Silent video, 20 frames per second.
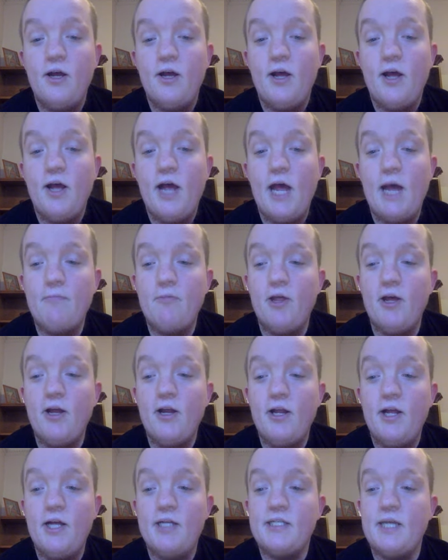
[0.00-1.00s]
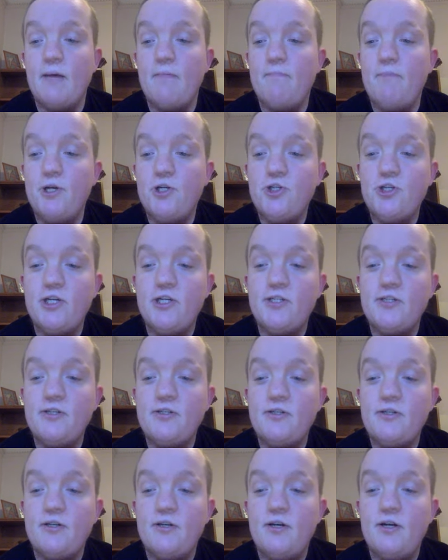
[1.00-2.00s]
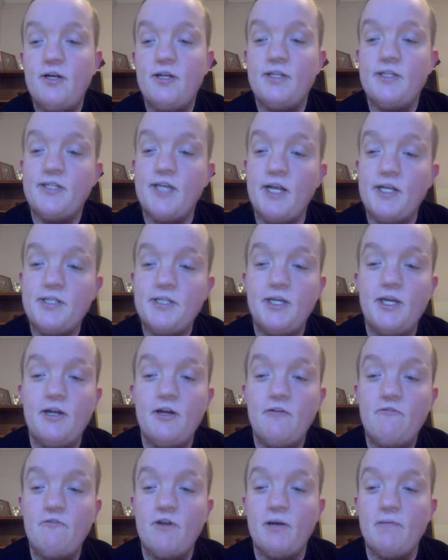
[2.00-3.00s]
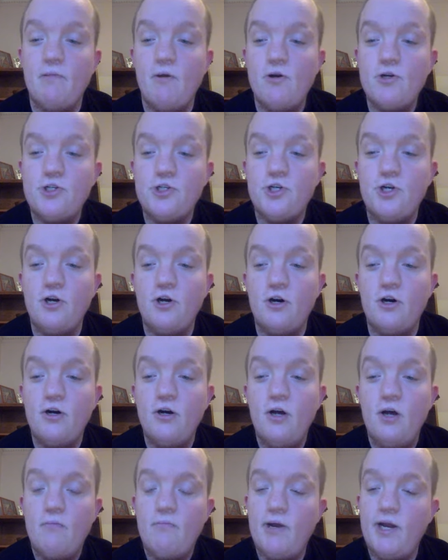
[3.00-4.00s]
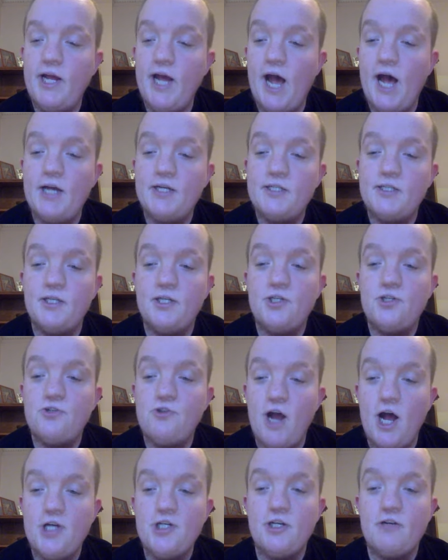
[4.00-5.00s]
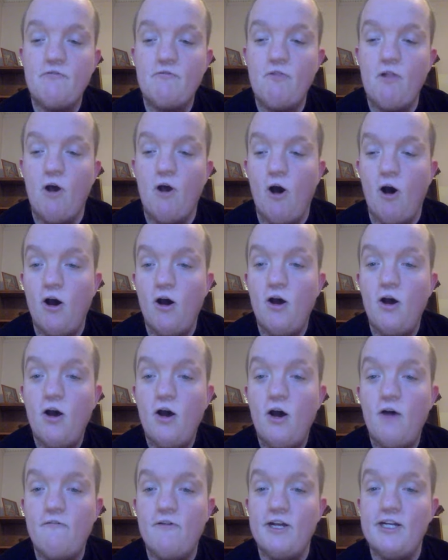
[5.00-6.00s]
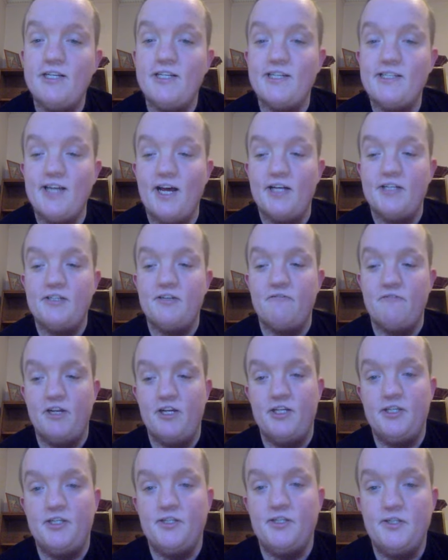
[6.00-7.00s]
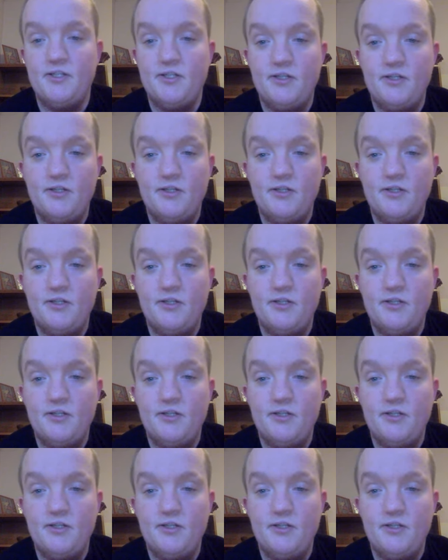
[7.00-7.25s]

Hamlet is ambitious, he's sensitive and emotional, but he has this tragic flaw of indecisiveness.